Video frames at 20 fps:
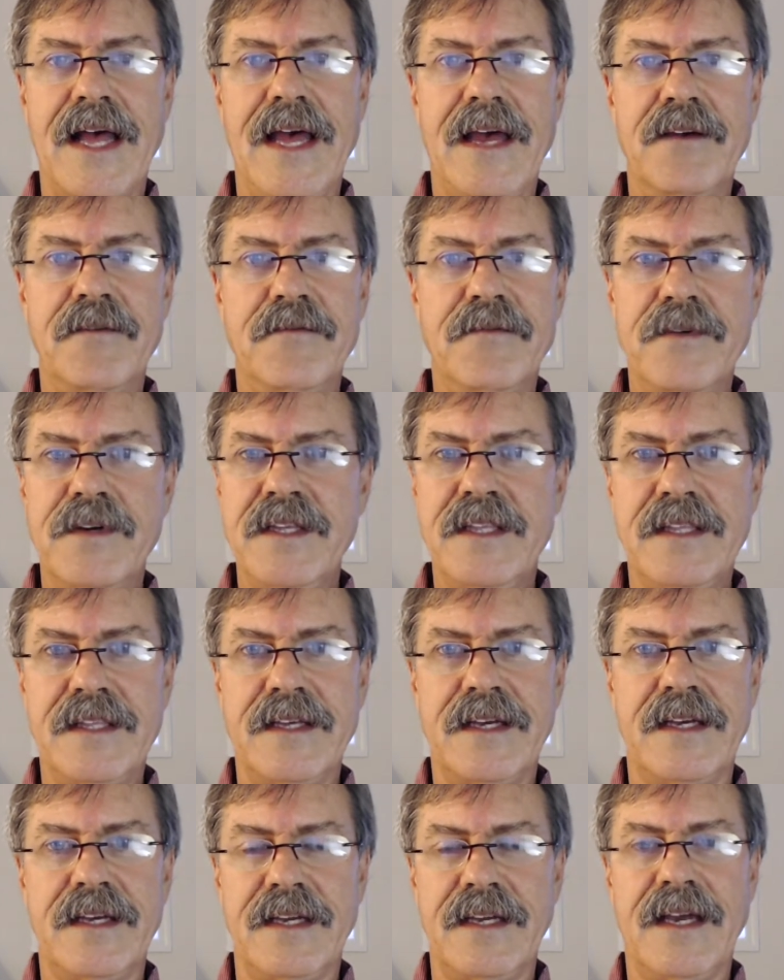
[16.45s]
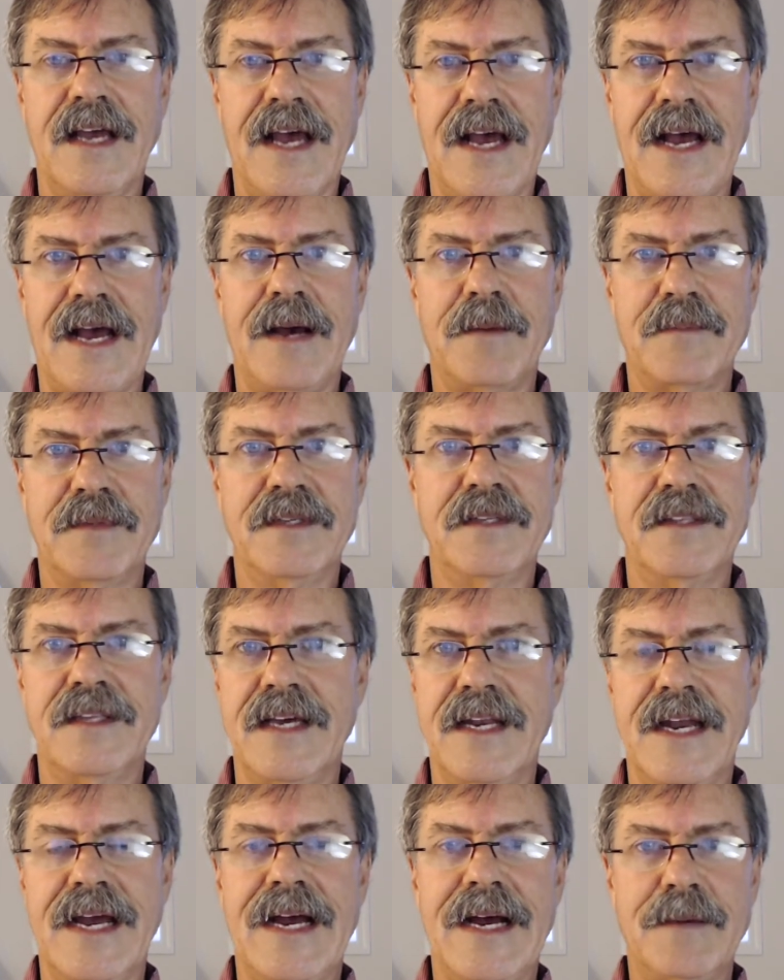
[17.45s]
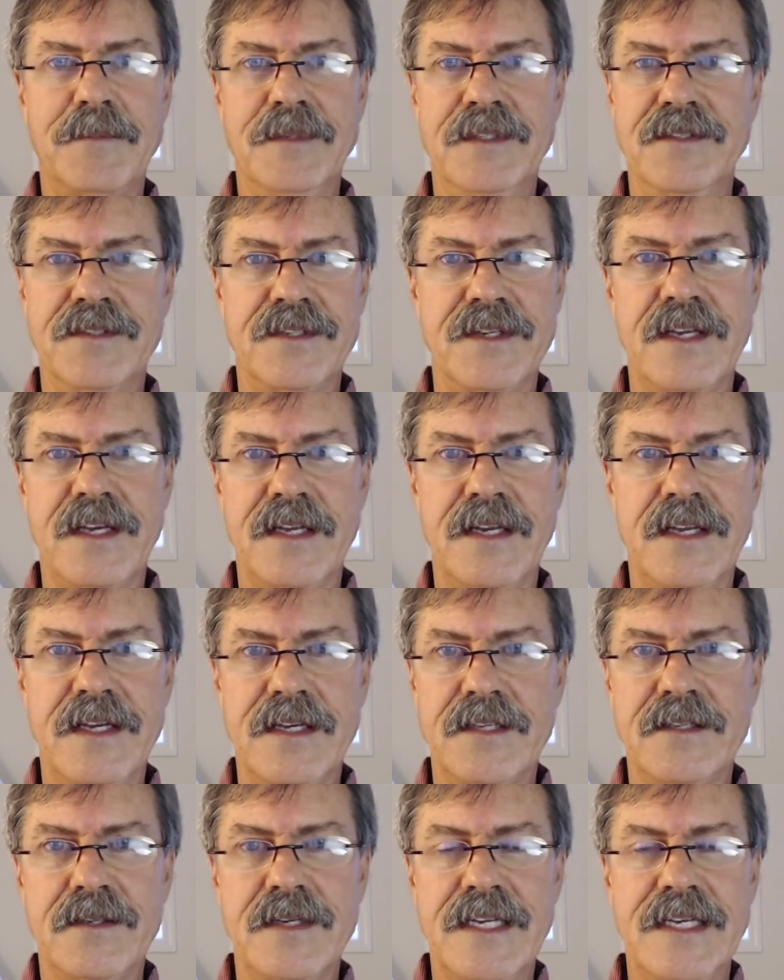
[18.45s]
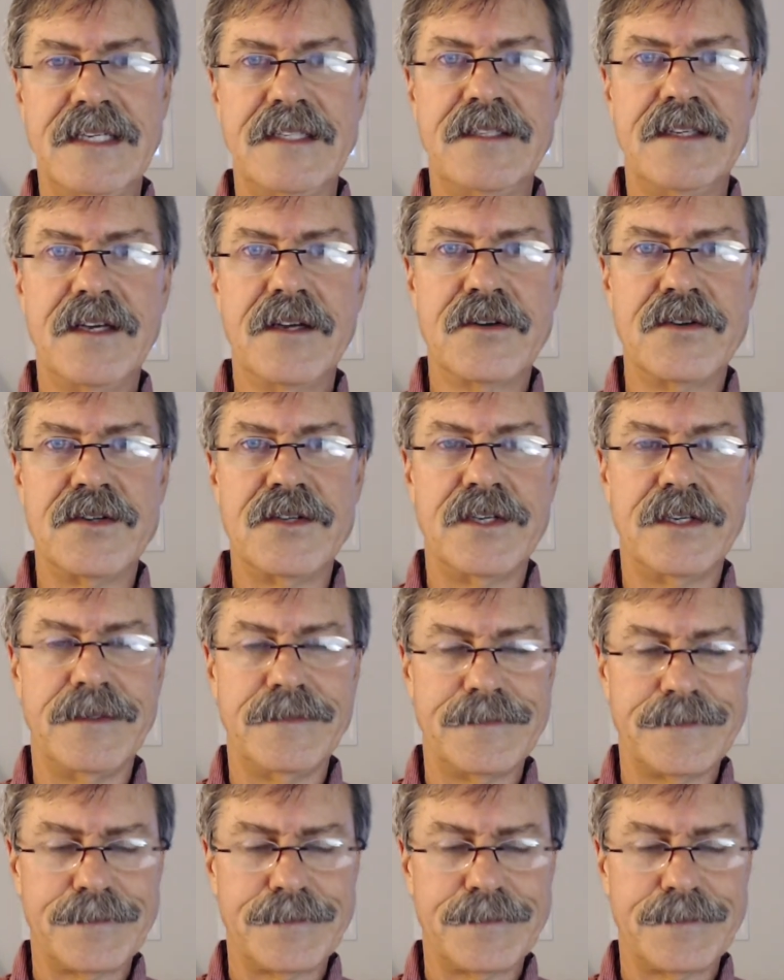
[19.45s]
Everything that happens needs energy.